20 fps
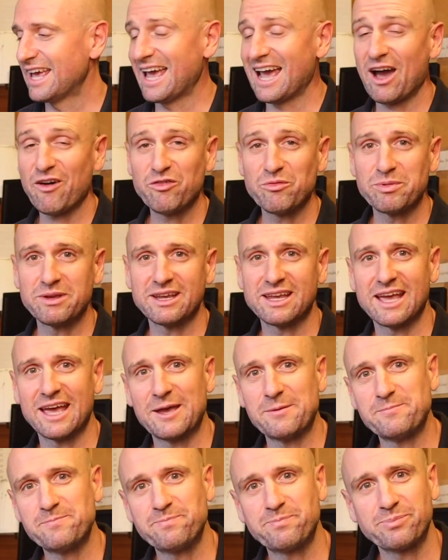Alphabet
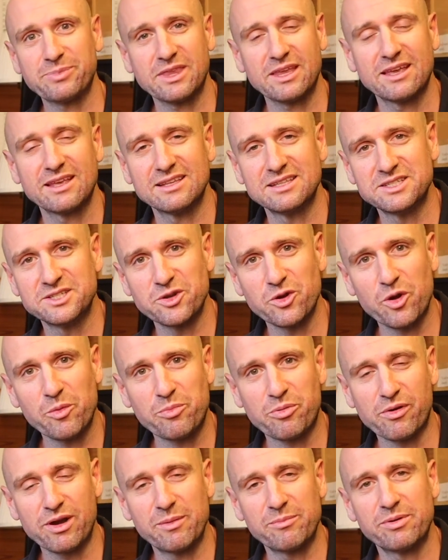game, zero
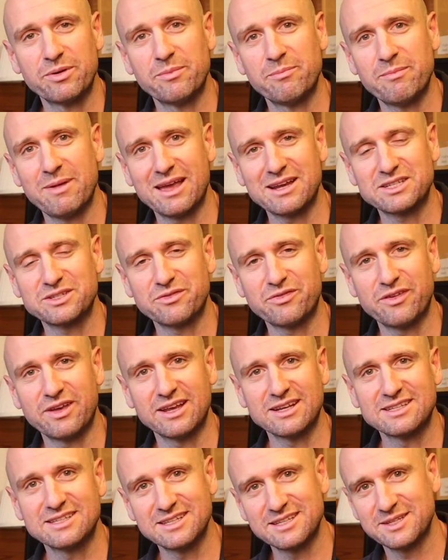prep, max
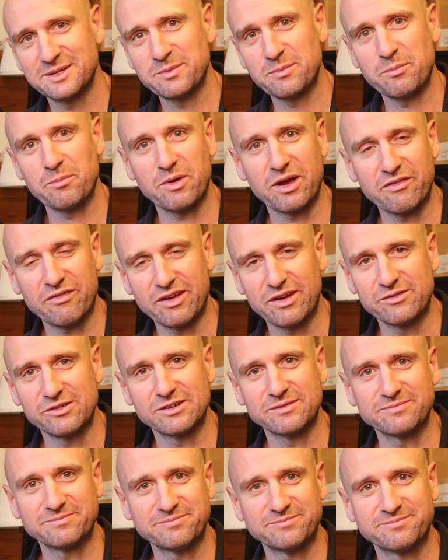effect, my
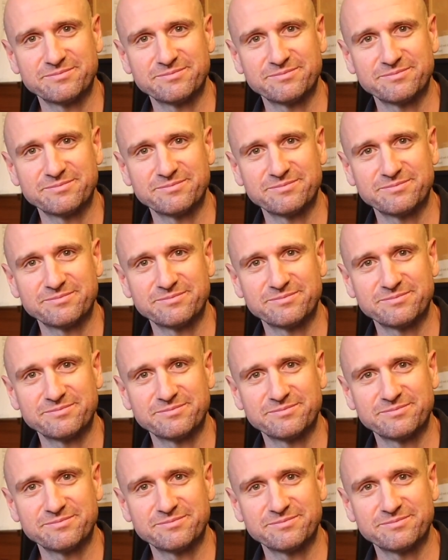favorite.